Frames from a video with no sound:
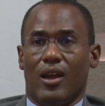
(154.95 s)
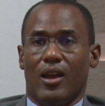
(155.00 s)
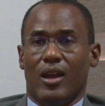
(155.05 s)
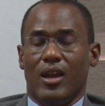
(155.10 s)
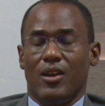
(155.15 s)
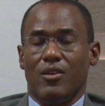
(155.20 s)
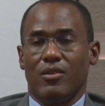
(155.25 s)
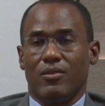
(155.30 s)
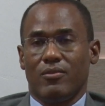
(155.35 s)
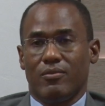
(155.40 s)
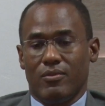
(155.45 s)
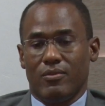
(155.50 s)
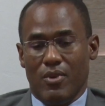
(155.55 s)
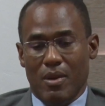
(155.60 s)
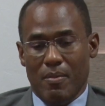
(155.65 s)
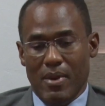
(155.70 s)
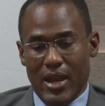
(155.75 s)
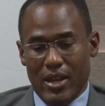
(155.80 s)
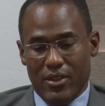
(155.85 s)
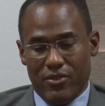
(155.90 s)
It
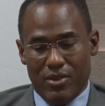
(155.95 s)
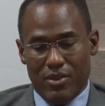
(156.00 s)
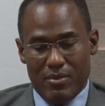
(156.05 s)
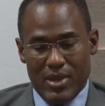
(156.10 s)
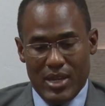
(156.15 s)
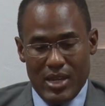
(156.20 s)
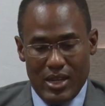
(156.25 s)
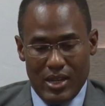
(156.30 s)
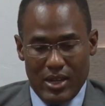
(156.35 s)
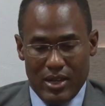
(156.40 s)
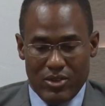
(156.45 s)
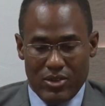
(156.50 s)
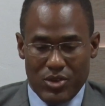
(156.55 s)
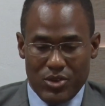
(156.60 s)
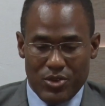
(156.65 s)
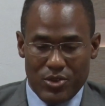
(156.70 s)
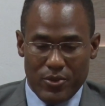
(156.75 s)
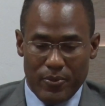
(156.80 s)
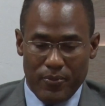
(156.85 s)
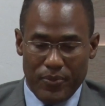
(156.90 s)
remains for me
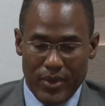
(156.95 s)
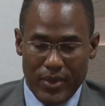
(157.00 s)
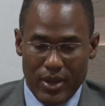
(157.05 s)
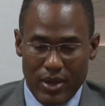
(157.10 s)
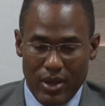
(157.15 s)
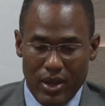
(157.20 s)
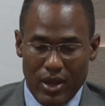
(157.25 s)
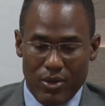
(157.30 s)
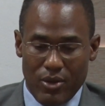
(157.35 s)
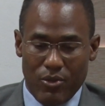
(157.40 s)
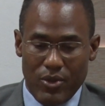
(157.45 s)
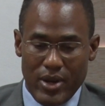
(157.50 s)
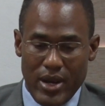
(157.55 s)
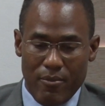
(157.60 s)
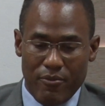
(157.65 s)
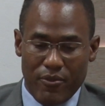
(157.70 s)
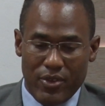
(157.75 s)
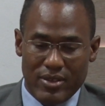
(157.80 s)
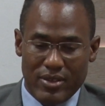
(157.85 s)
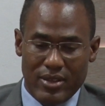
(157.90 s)
to
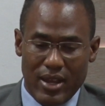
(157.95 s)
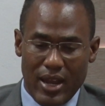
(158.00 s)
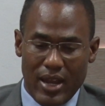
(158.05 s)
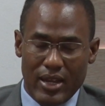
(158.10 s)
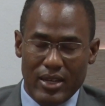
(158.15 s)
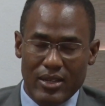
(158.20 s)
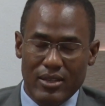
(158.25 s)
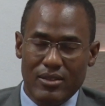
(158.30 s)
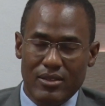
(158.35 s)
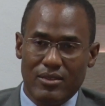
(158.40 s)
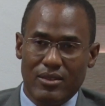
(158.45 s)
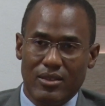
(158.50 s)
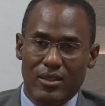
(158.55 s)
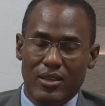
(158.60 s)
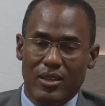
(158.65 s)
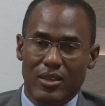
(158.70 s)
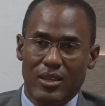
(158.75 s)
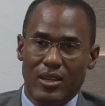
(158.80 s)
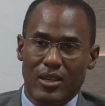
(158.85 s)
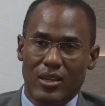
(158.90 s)
re-emphasize
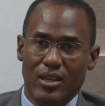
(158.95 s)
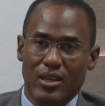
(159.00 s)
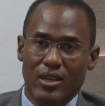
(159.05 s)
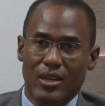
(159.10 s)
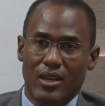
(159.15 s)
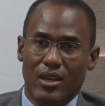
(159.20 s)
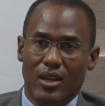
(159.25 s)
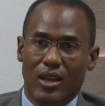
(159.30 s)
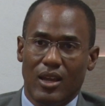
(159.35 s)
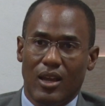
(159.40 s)
the